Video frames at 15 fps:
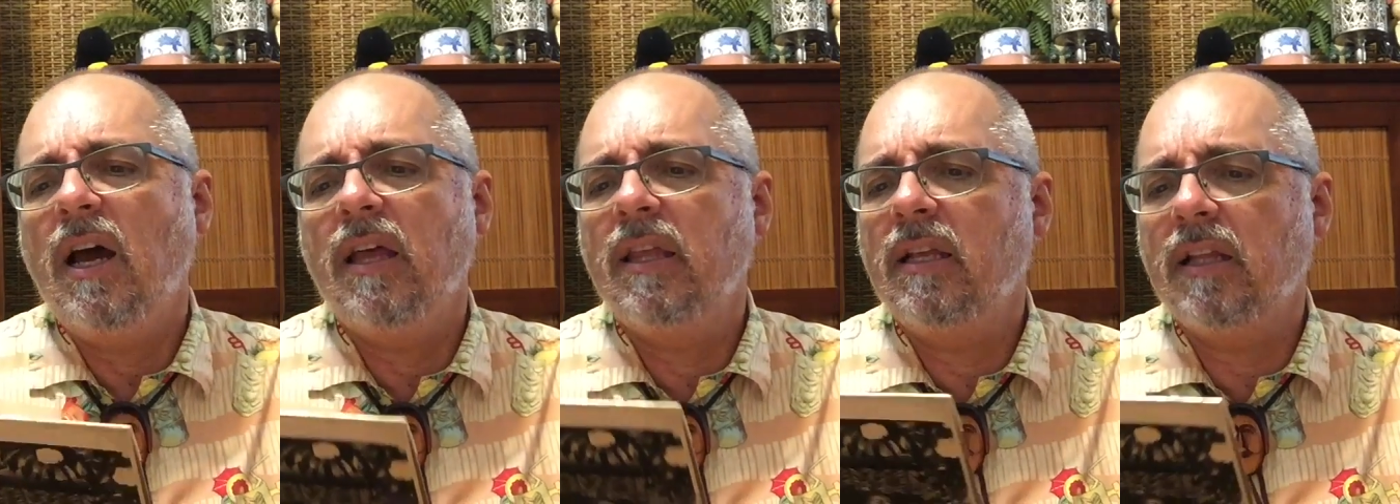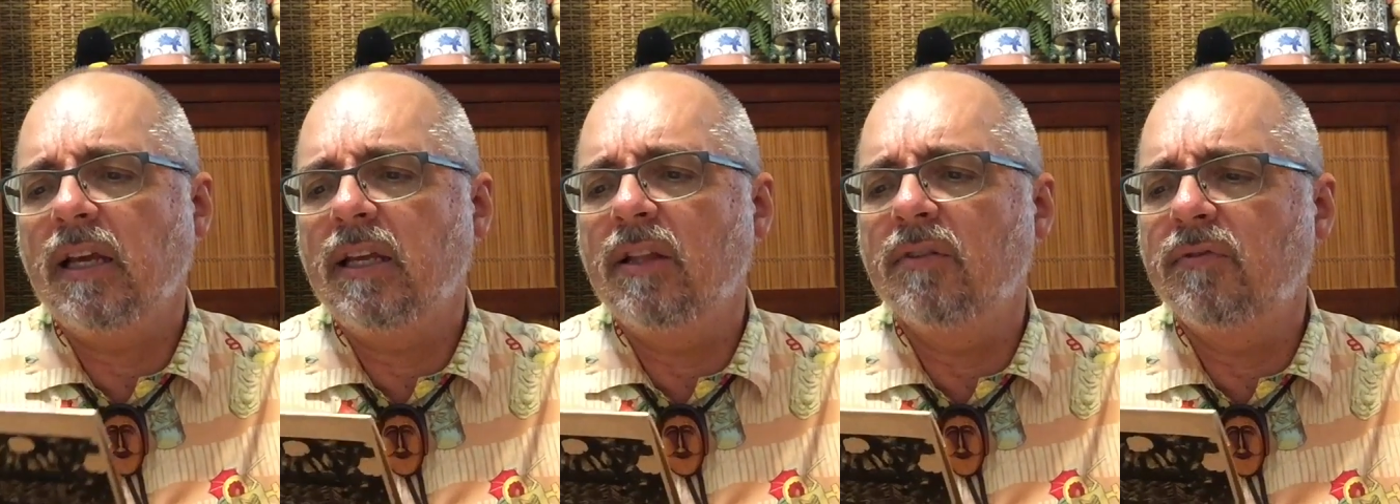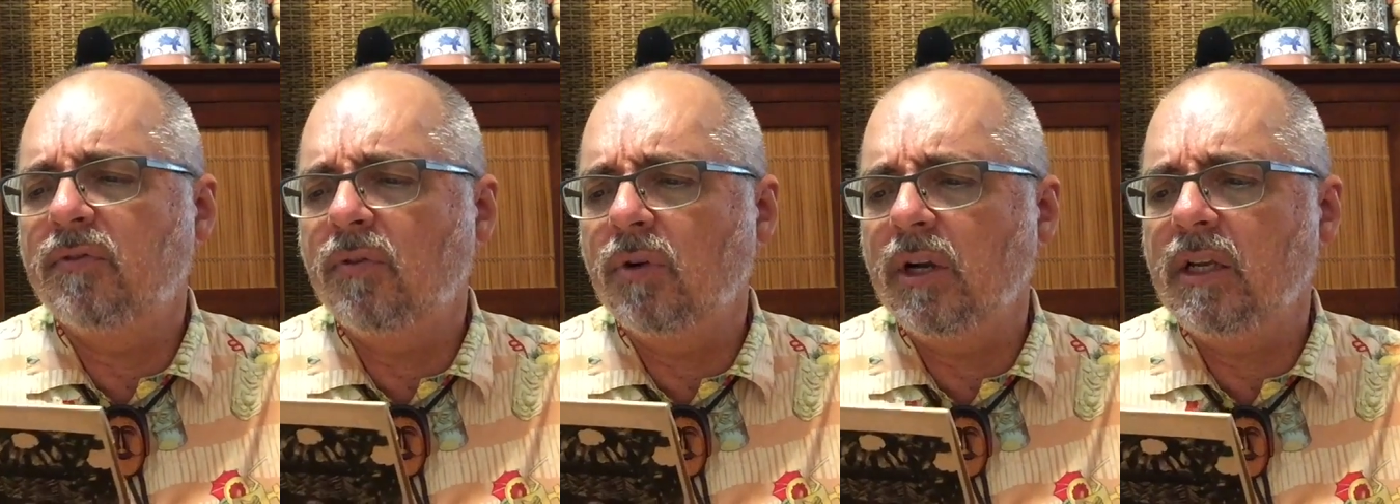I think like in the
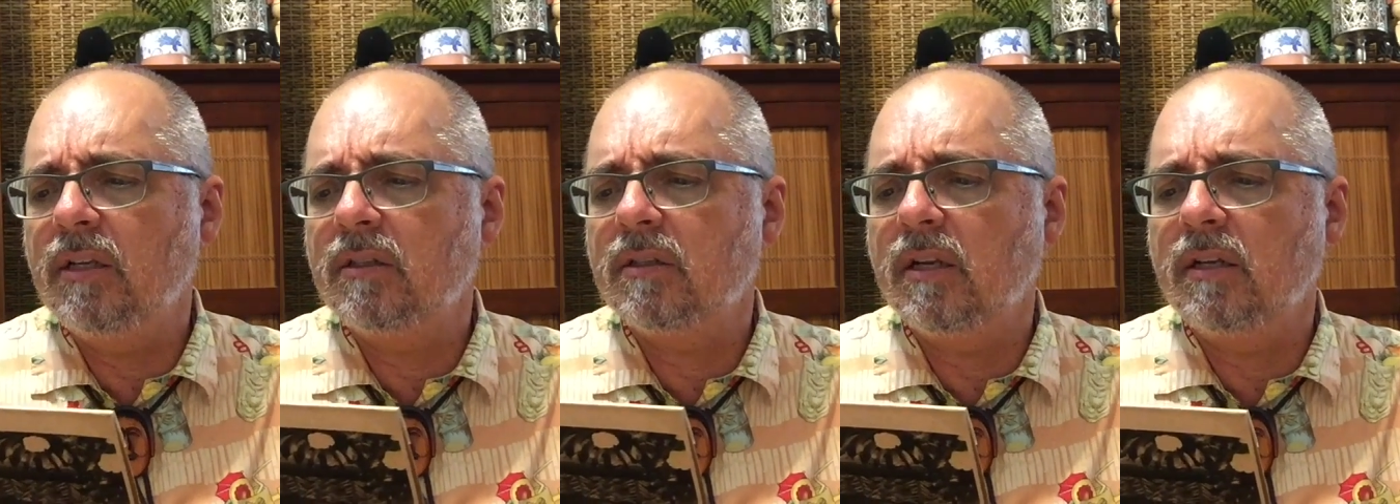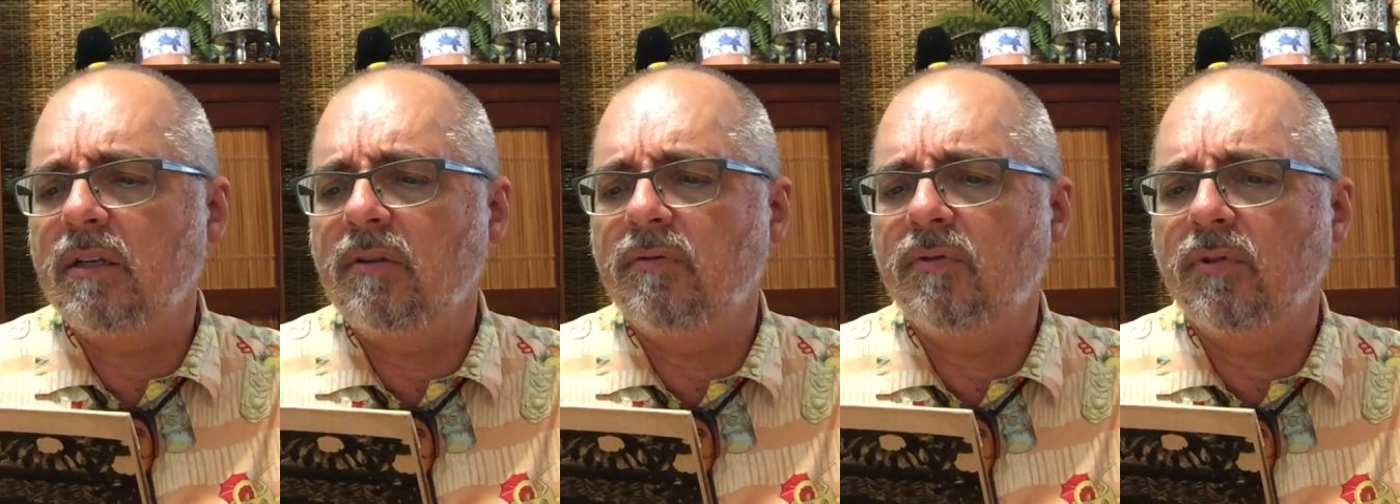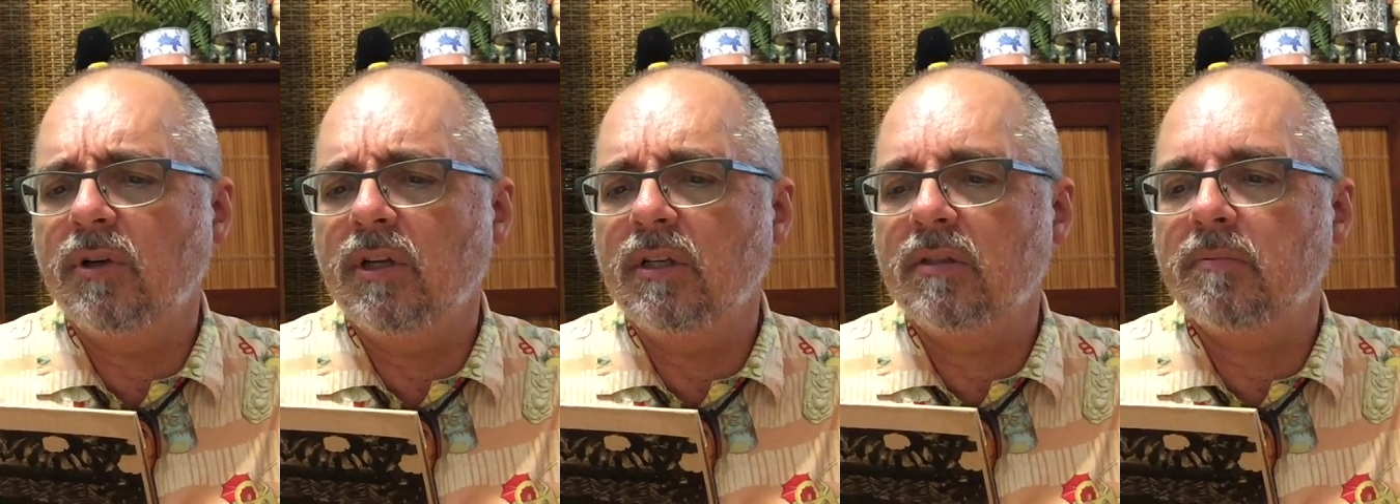40s,
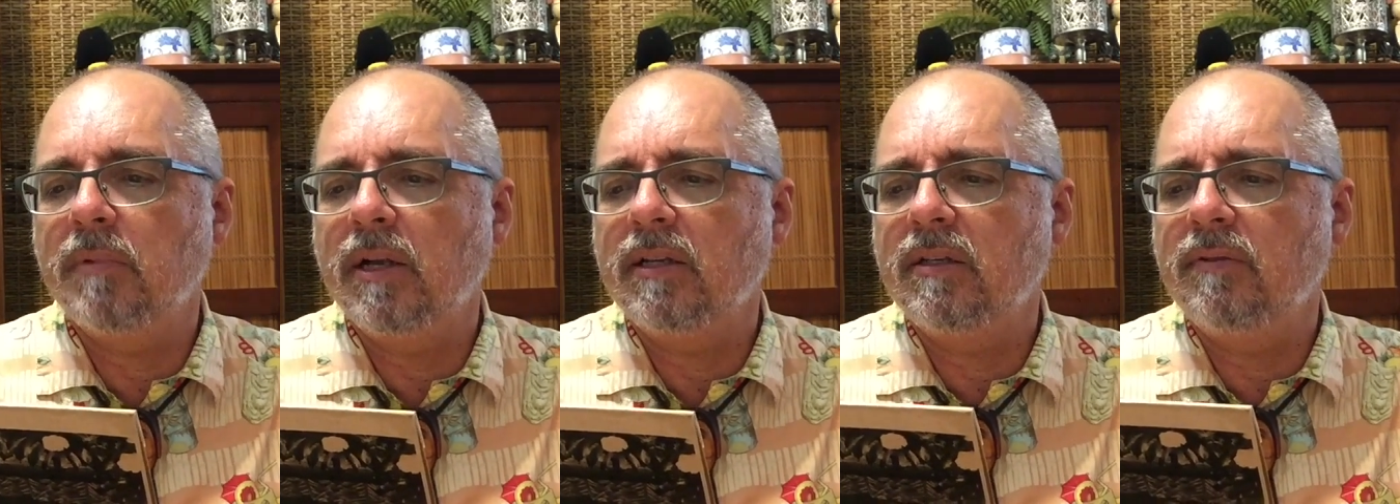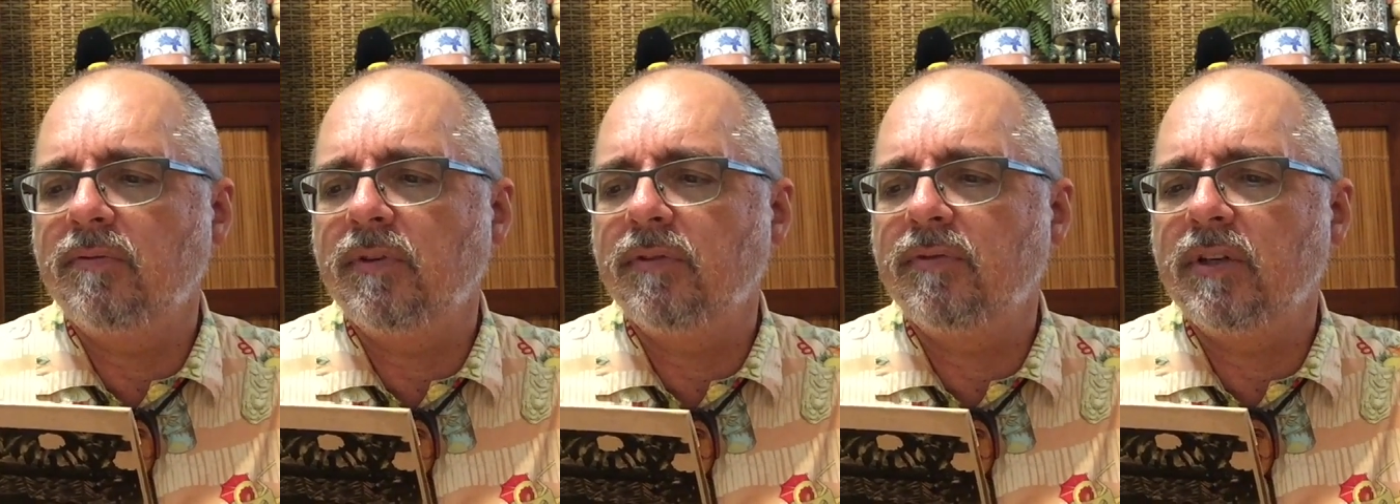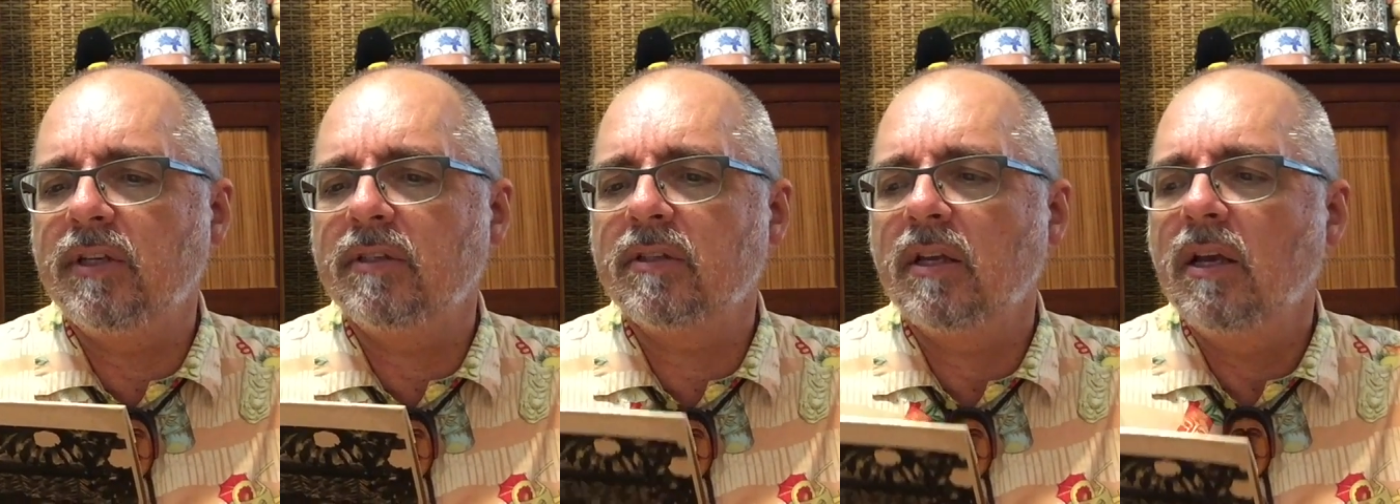1940s,
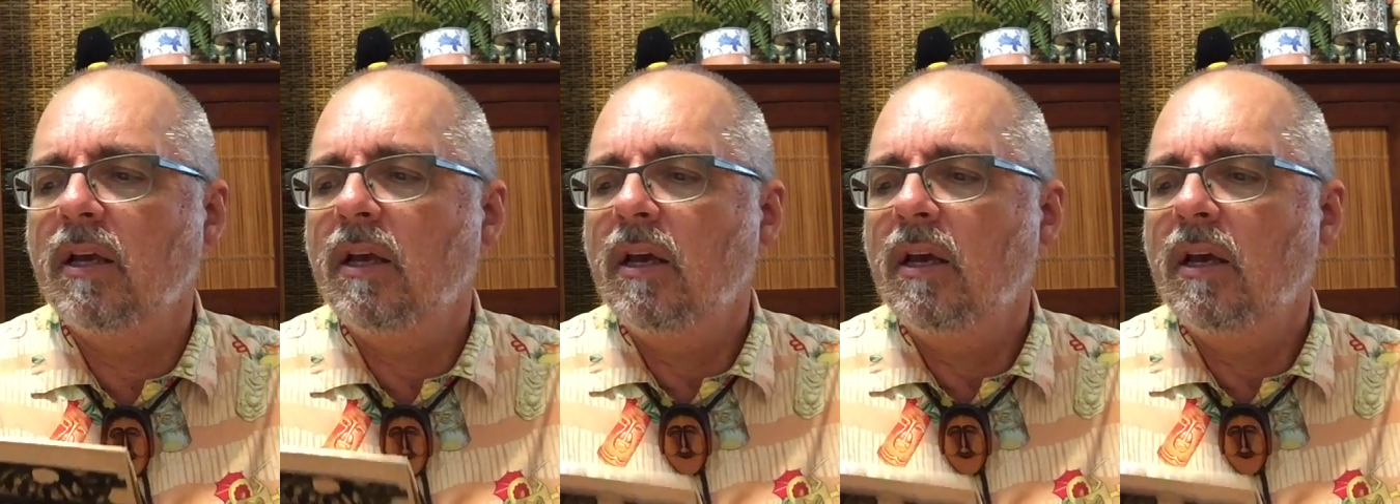1950s.